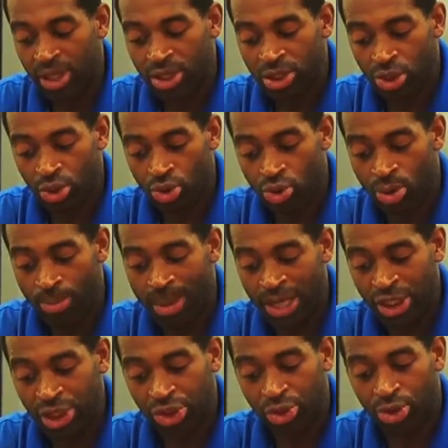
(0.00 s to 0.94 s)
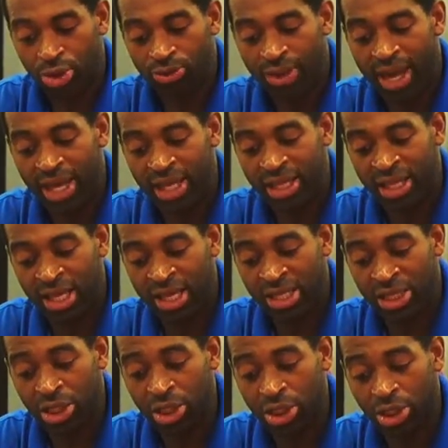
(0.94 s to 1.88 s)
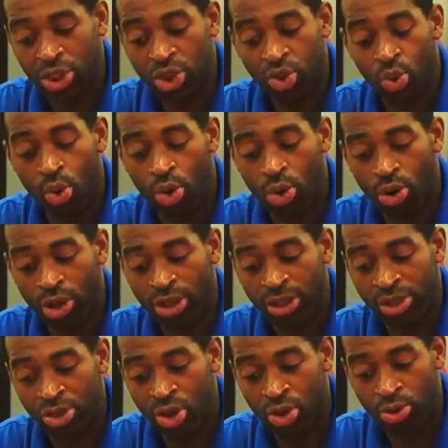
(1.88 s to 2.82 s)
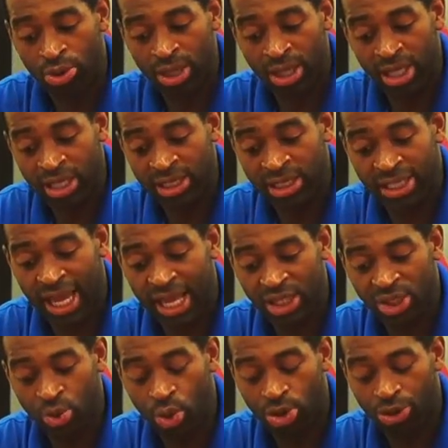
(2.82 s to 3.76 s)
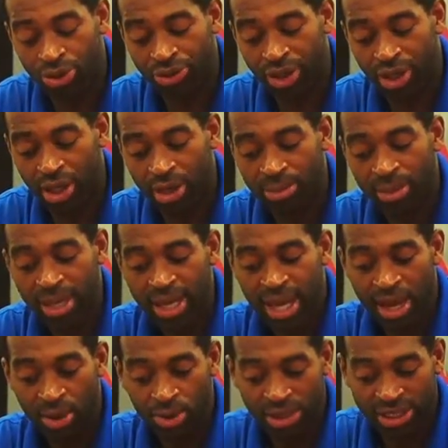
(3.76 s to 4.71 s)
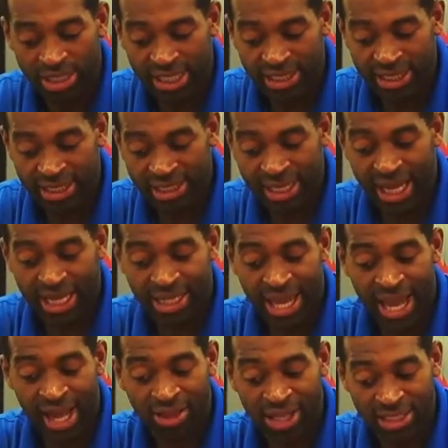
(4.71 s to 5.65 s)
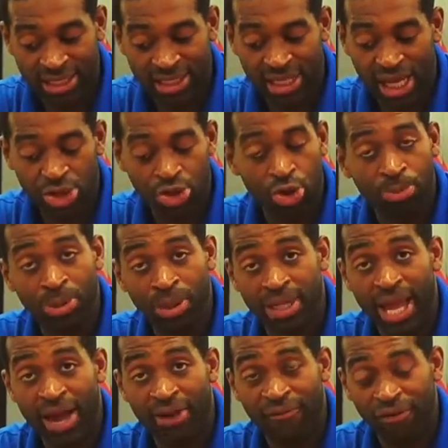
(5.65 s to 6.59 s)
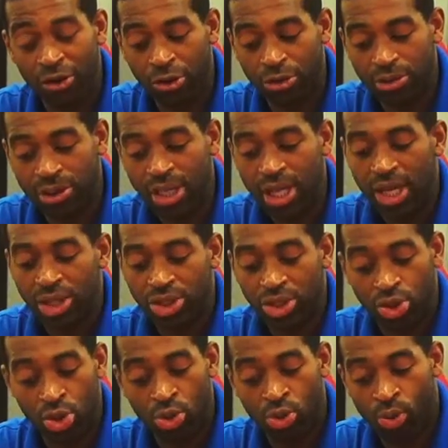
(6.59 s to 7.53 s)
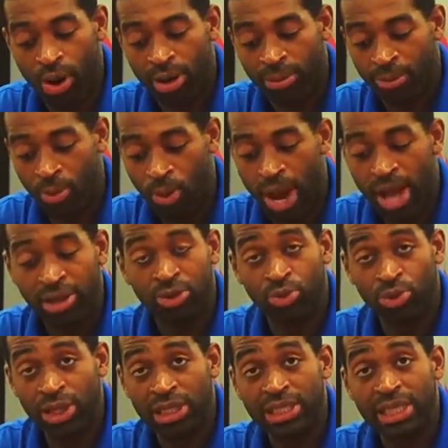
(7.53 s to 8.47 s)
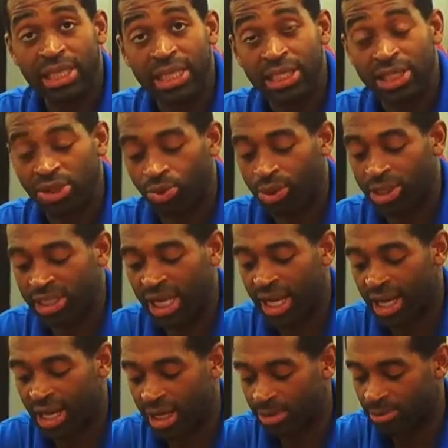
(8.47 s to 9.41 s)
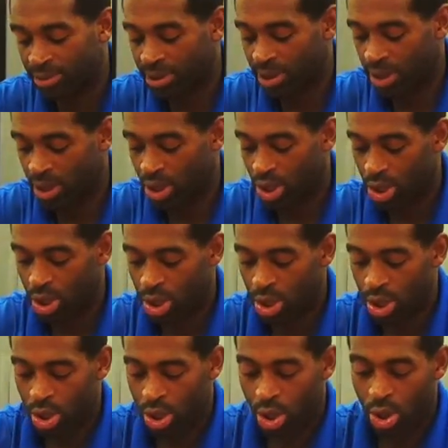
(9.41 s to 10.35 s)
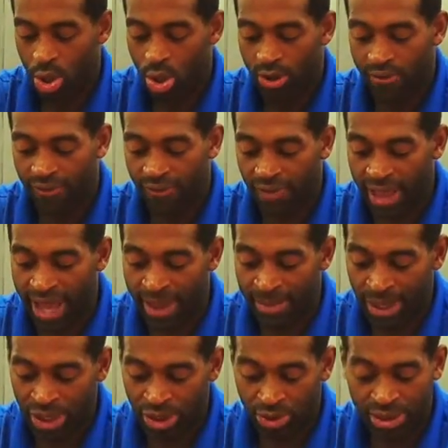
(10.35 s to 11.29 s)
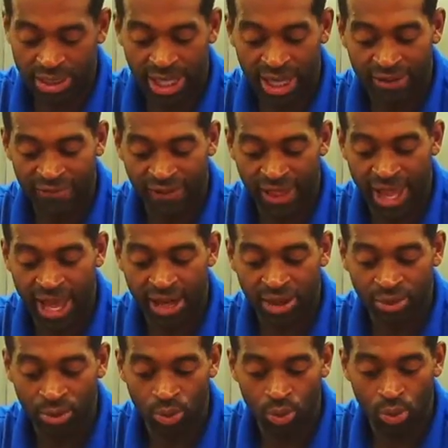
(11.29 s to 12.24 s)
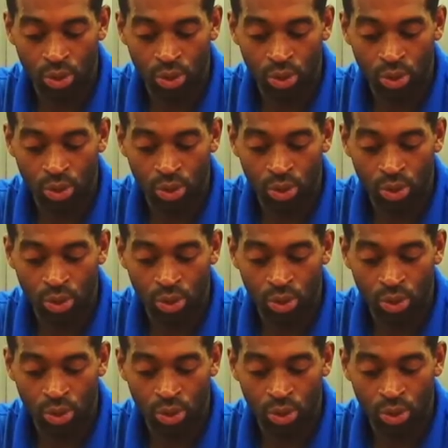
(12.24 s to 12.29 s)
So you want to make sure that it hooks toward, you're going inside toward the thumb, and when it says this side down, that's the side you're going to put down first. So you're going to wrap around the wrist at least 3 times. Flat, make sure it stays flat.